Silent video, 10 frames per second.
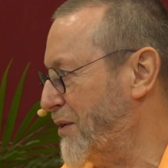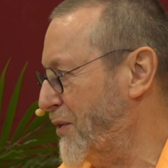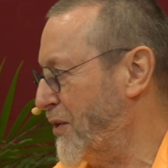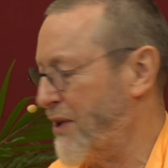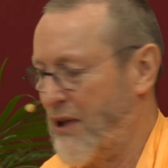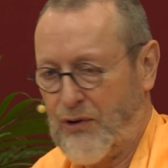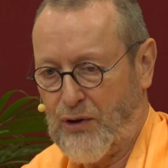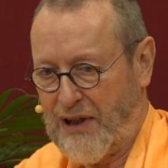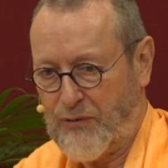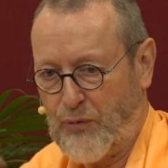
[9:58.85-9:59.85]
You
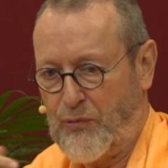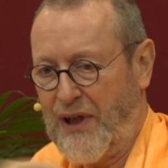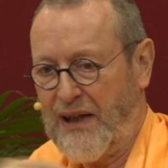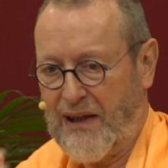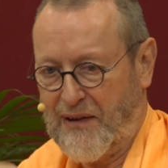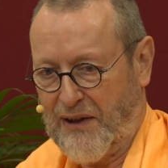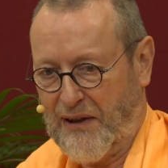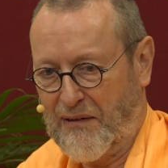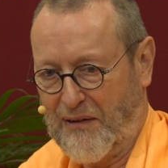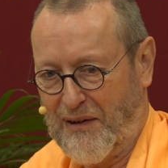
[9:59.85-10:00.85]
don't have to bring
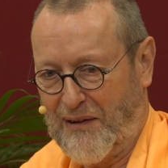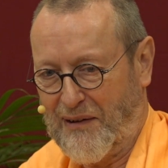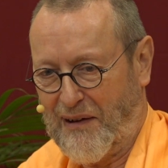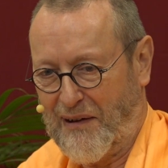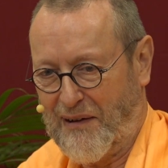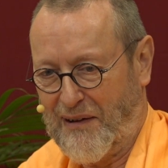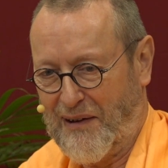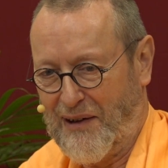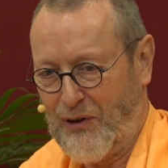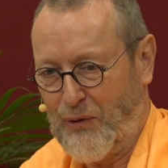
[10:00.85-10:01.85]
anything
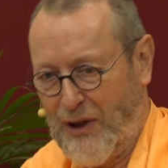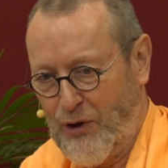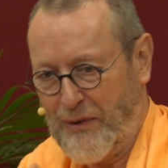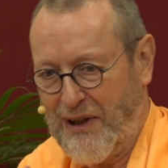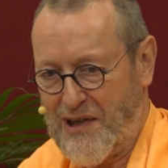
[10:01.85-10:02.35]
to illumine